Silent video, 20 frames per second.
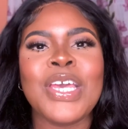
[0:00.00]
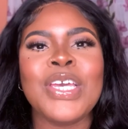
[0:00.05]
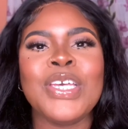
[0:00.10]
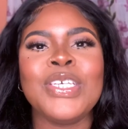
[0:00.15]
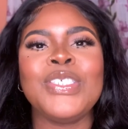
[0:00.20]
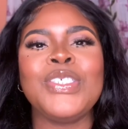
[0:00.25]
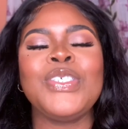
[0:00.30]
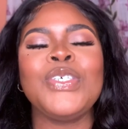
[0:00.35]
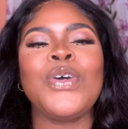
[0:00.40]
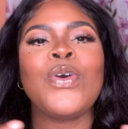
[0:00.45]

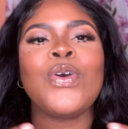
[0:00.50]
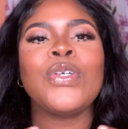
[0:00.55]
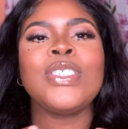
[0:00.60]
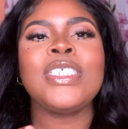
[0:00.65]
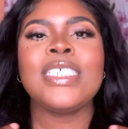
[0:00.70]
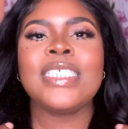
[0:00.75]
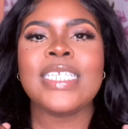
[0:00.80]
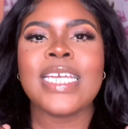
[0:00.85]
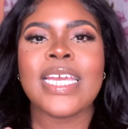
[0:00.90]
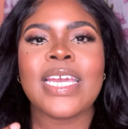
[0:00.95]
so
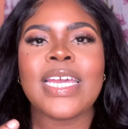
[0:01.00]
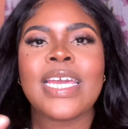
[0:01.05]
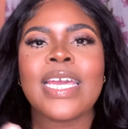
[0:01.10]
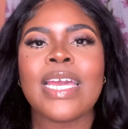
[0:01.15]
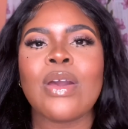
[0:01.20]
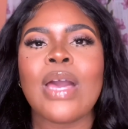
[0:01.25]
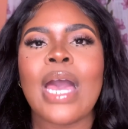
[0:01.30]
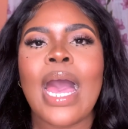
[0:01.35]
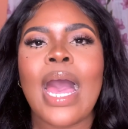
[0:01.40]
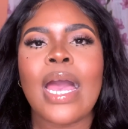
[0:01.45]

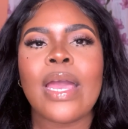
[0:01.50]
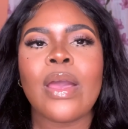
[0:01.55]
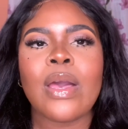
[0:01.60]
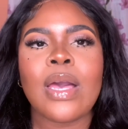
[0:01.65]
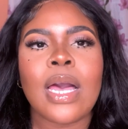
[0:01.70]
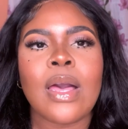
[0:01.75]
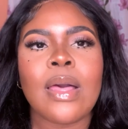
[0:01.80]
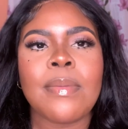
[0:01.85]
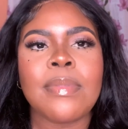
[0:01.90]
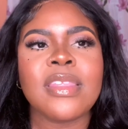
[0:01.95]
today
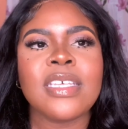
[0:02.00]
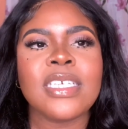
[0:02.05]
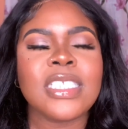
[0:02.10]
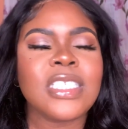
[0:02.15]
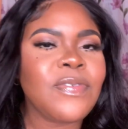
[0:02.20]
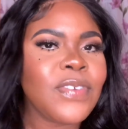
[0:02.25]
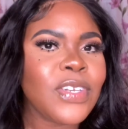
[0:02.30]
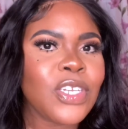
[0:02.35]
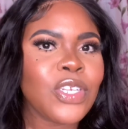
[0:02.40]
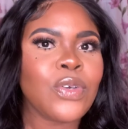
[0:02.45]
this
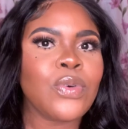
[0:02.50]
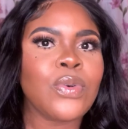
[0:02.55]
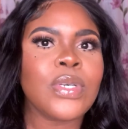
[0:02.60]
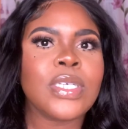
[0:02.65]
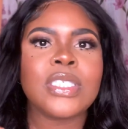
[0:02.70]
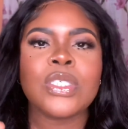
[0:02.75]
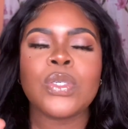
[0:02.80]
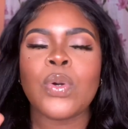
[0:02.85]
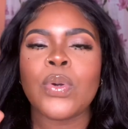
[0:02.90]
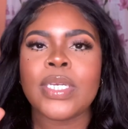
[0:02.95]
video
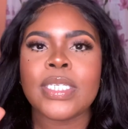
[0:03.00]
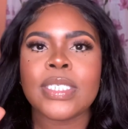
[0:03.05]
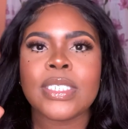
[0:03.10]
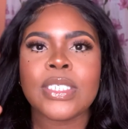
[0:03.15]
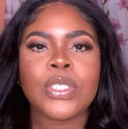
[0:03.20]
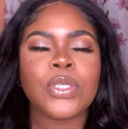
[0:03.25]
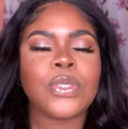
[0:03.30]
is going